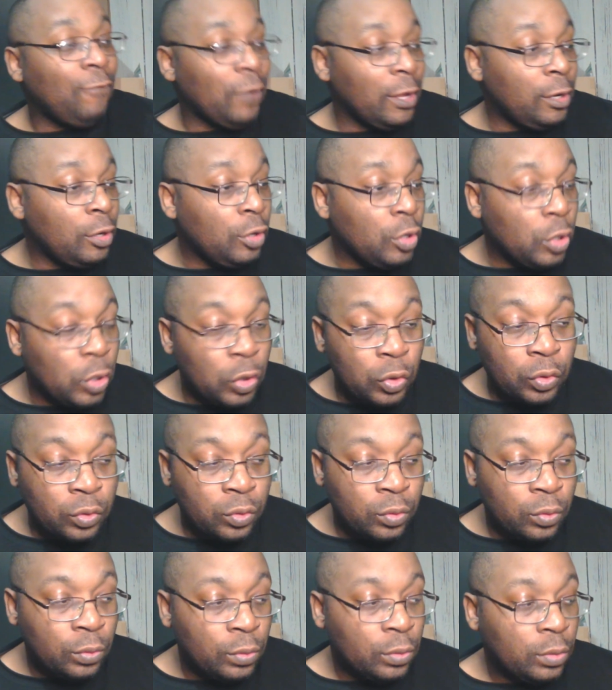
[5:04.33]
in
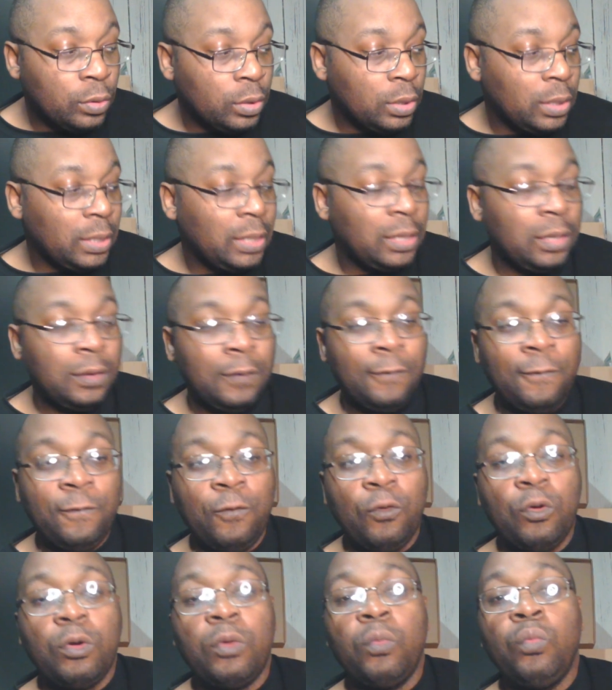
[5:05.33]
you
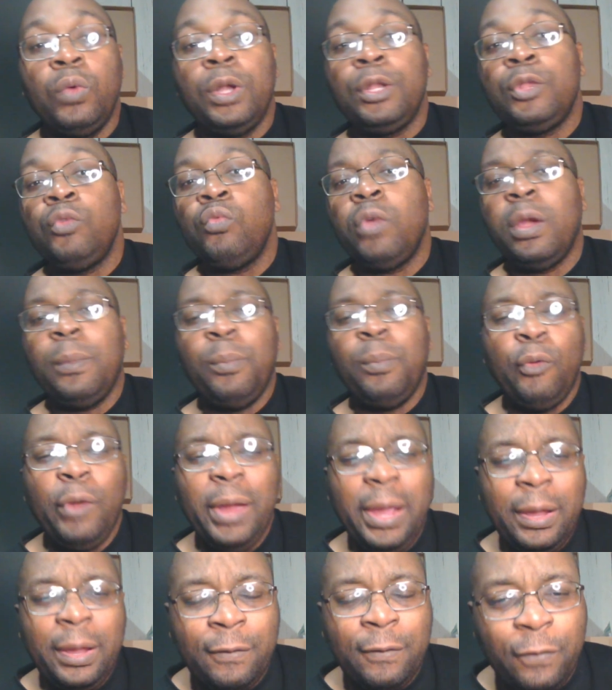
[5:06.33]
for what you are
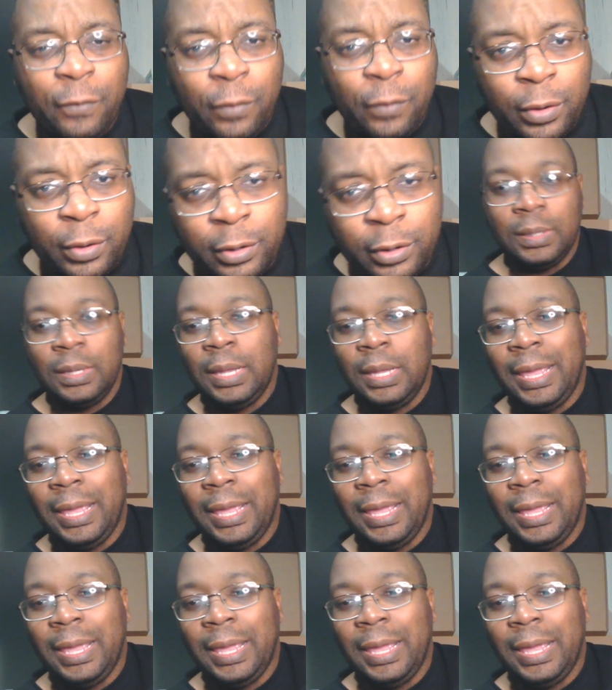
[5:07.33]
praying for.